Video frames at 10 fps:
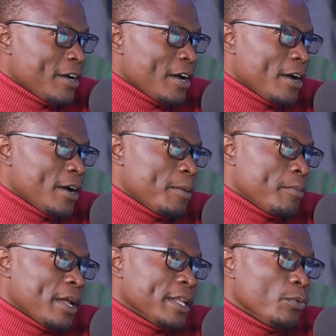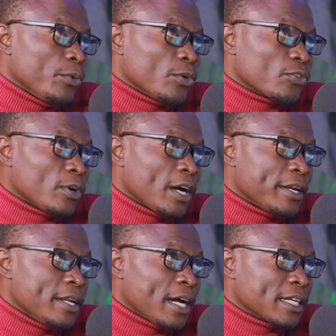And then we also
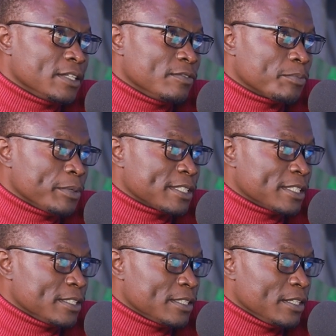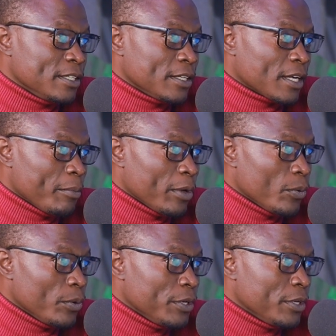had active spaces in
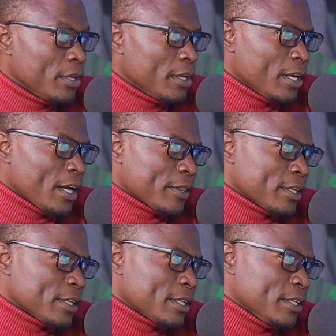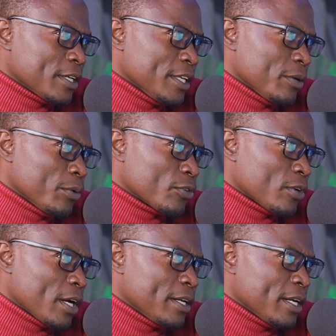Cameroon. I think in Kenya we
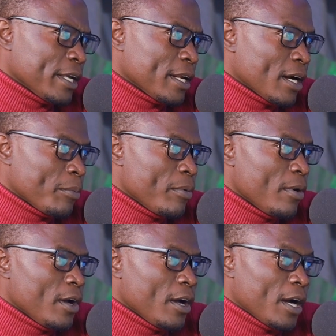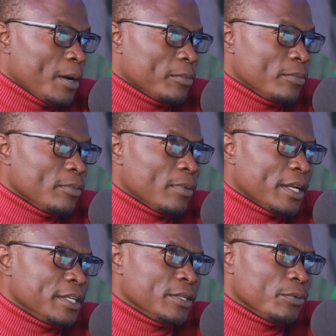also had Nairab,
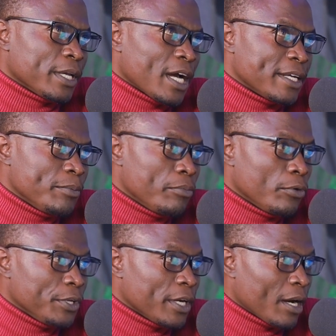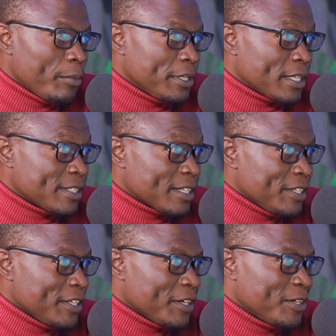and we had Buni Hub in
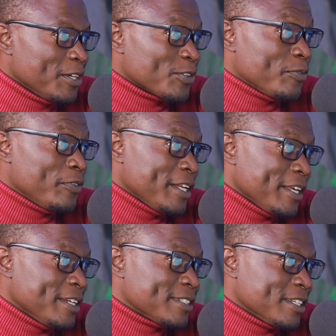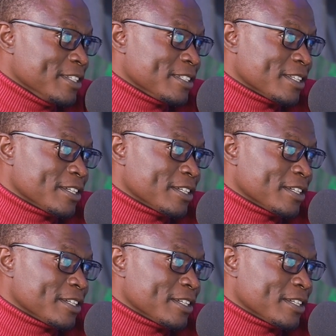Tanzania. So very early stages, I